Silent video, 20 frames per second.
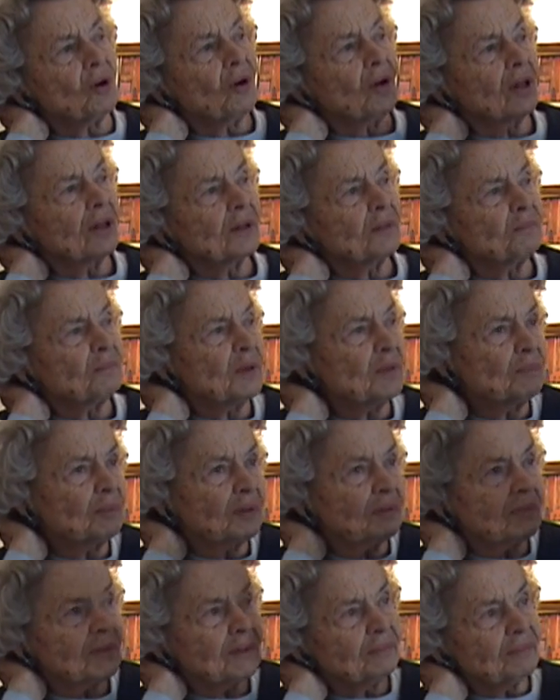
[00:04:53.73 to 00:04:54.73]
hall, and
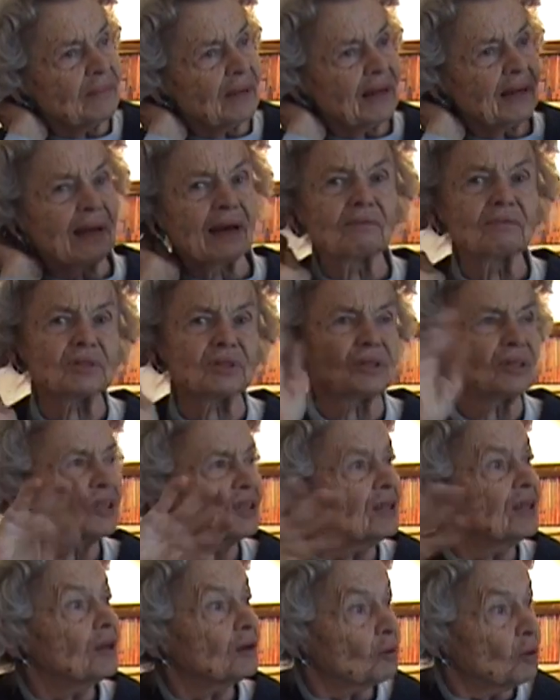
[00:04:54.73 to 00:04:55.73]
people were, and I was
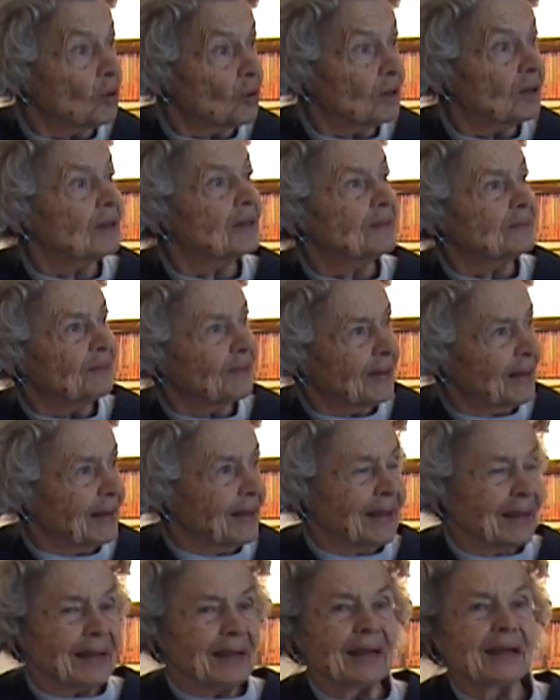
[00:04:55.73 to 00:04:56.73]
just in the corner
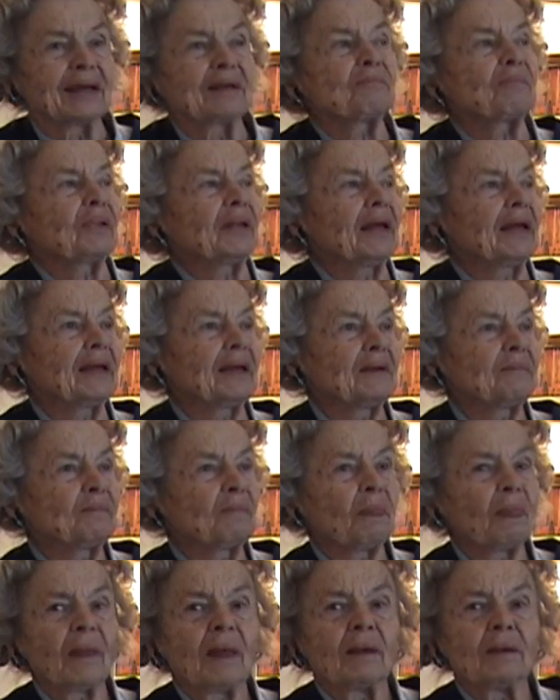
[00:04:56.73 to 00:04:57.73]
and playing.
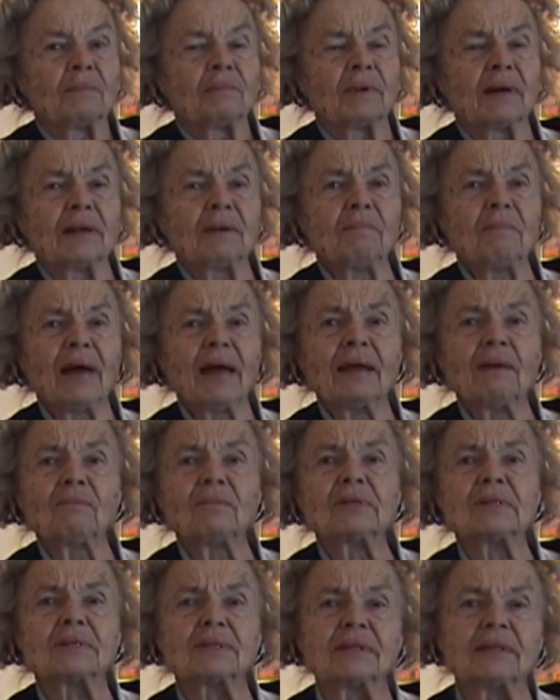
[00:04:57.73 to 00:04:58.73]
But a man
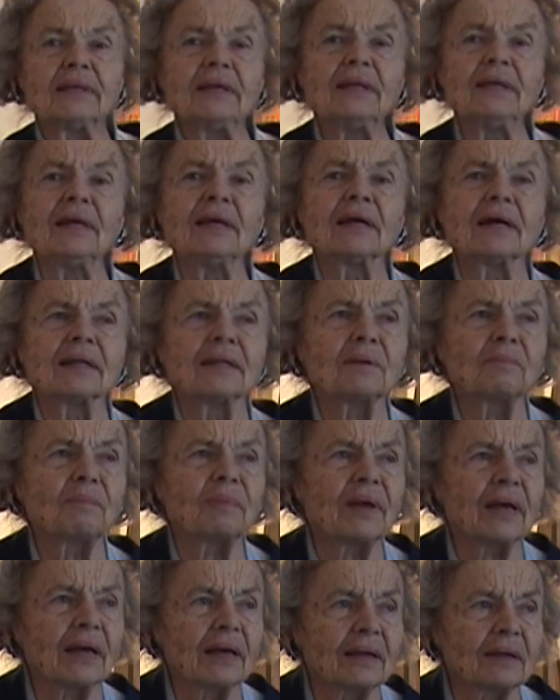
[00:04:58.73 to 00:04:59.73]
was leaning on the
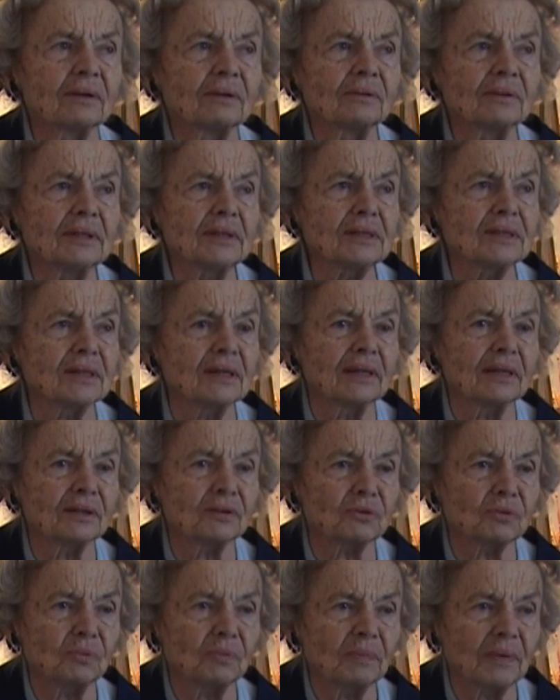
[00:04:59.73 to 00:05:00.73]
piano
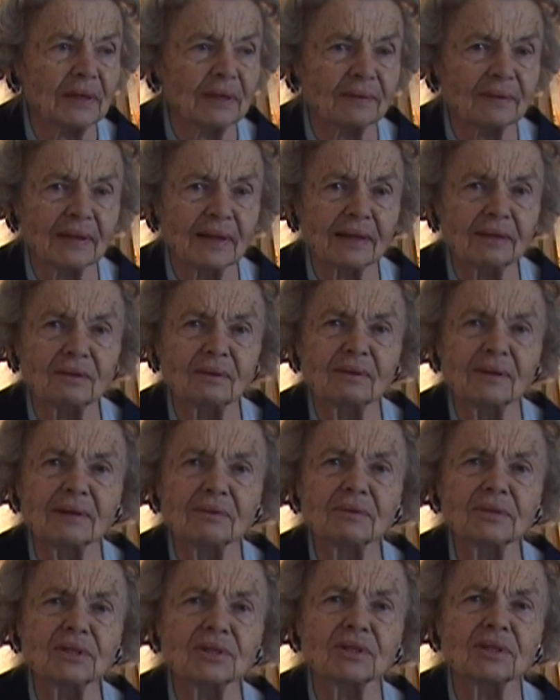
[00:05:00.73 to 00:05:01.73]
listening to me, and I thought
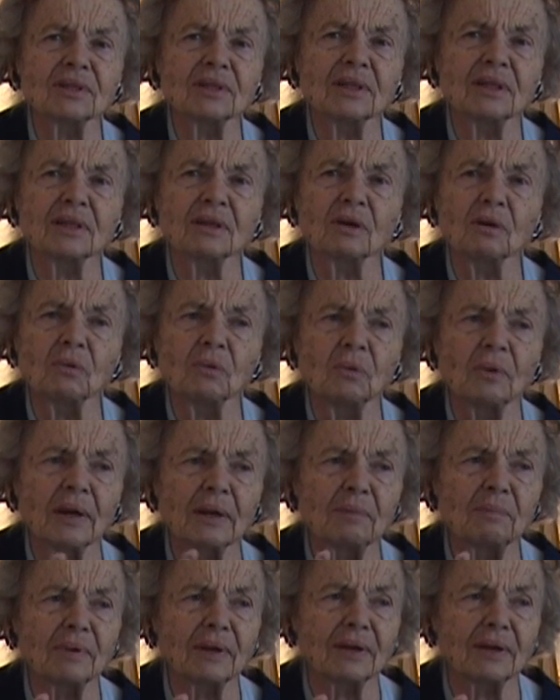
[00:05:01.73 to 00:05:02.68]
I wish he'd go away